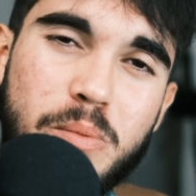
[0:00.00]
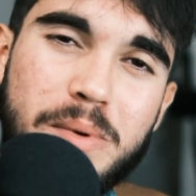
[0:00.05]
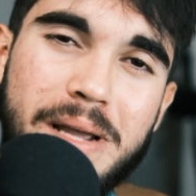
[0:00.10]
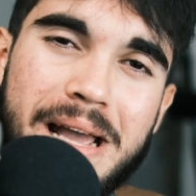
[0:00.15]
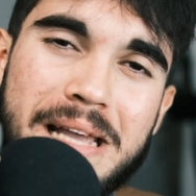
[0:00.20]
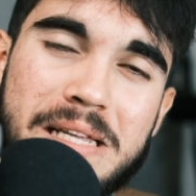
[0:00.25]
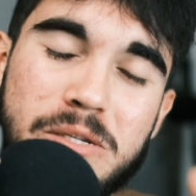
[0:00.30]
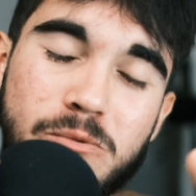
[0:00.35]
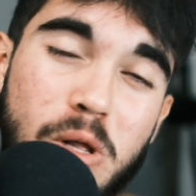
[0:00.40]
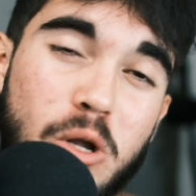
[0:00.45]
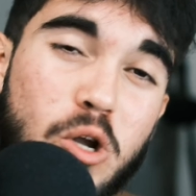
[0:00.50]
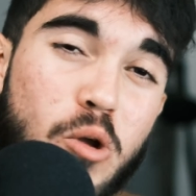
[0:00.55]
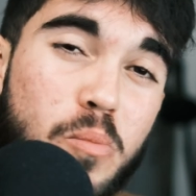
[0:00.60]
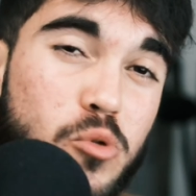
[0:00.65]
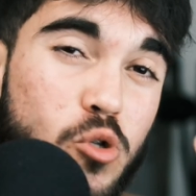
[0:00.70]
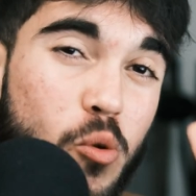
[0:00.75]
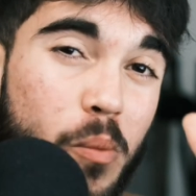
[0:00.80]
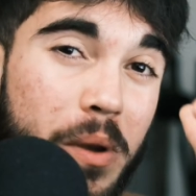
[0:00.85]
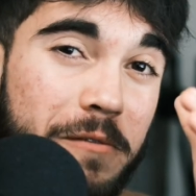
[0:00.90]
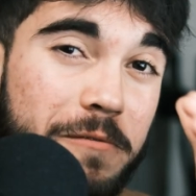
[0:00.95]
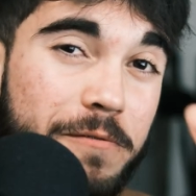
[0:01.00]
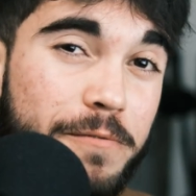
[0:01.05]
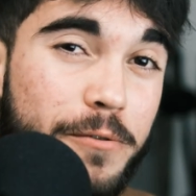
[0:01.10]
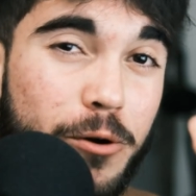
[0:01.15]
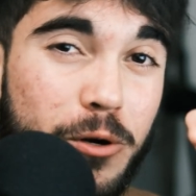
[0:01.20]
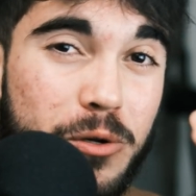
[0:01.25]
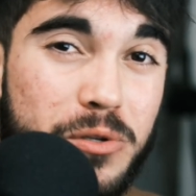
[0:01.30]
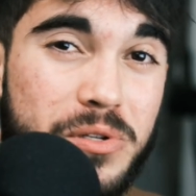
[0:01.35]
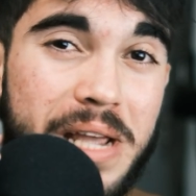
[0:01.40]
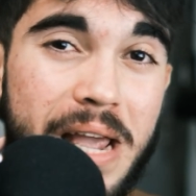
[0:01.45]
up, guys? Welcome to my
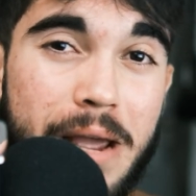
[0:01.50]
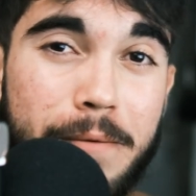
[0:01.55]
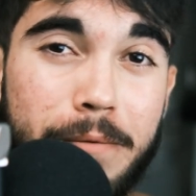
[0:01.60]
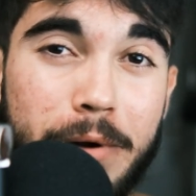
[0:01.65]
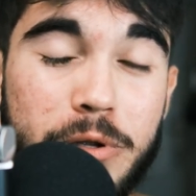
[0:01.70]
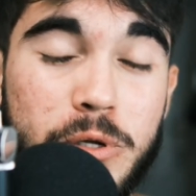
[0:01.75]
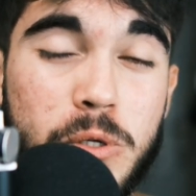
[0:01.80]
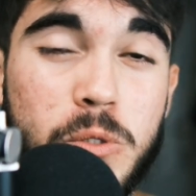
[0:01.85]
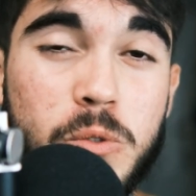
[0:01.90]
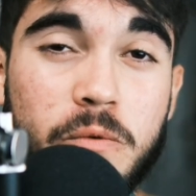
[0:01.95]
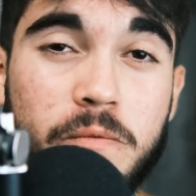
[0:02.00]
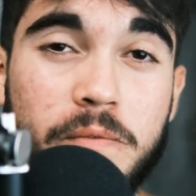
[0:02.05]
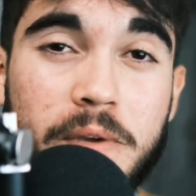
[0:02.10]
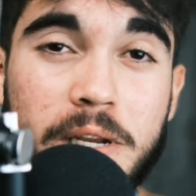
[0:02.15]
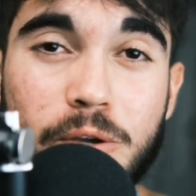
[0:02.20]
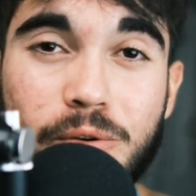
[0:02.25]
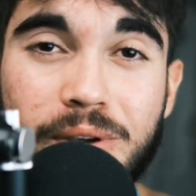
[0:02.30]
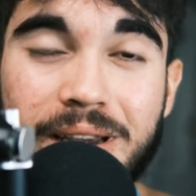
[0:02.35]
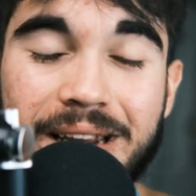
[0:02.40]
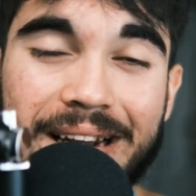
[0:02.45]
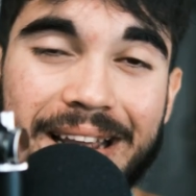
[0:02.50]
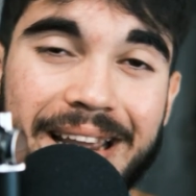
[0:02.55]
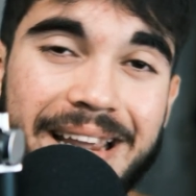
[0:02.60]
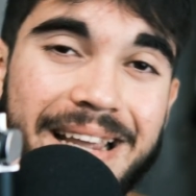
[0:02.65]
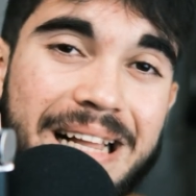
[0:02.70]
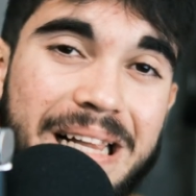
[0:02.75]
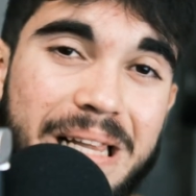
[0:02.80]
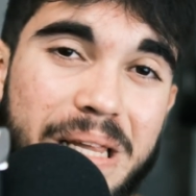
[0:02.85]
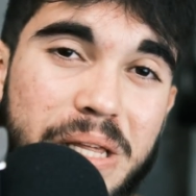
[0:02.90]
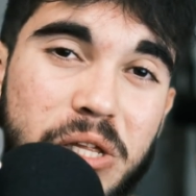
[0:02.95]
first ever YouTube video in
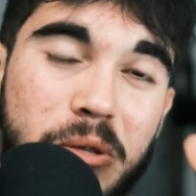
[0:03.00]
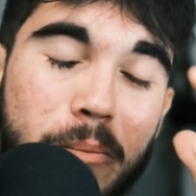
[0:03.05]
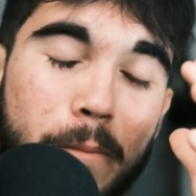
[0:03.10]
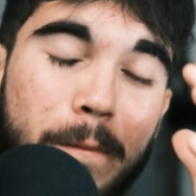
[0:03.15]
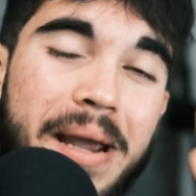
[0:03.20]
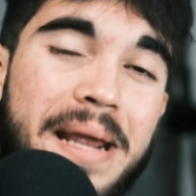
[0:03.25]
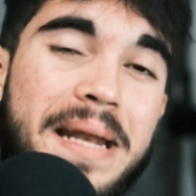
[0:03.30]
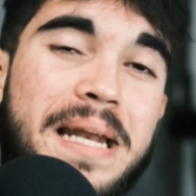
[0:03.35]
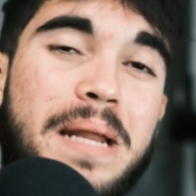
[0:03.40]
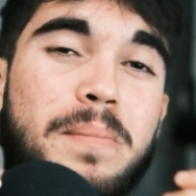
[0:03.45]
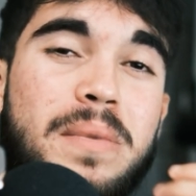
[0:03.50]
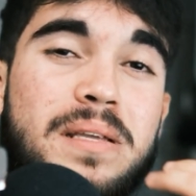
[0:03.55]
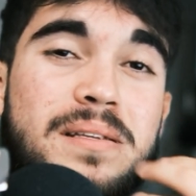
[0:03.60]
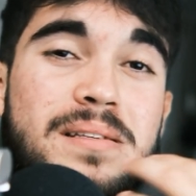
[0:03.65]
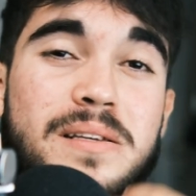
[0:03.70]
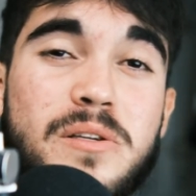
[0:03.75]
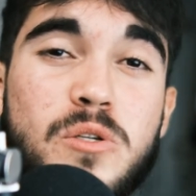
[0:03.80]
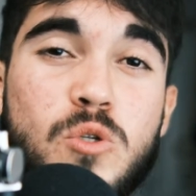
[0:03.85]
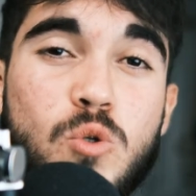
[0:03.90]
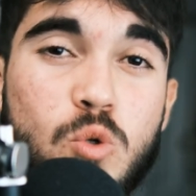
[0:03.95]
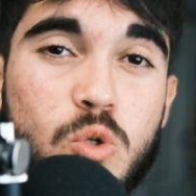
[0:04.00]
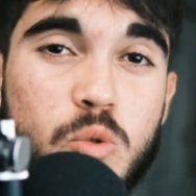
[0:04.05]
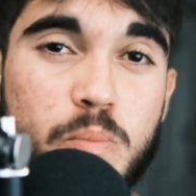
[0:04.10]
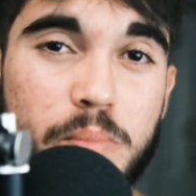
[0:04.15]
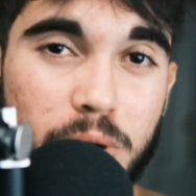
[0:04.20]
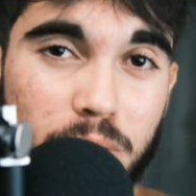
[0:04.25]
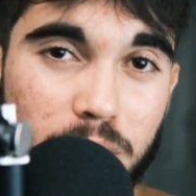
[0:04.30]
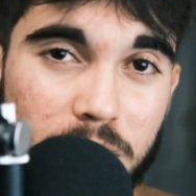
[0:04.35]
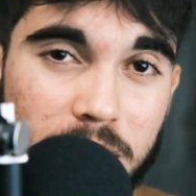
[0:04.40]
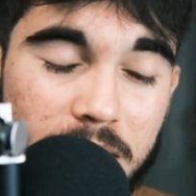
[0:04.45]
English. My name is Jesus
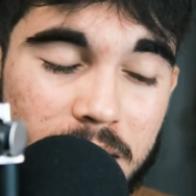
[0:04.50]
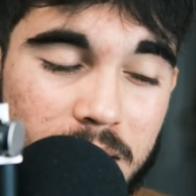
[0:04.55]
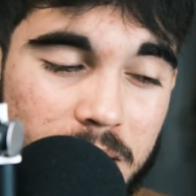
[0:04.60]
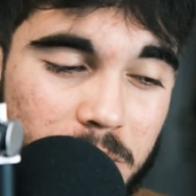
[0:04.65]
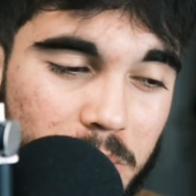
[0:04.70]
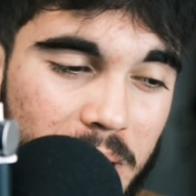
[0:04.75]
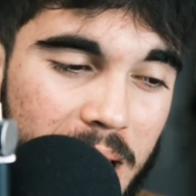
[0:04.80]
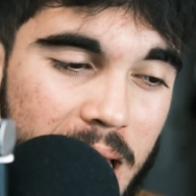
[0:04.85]
Pernia.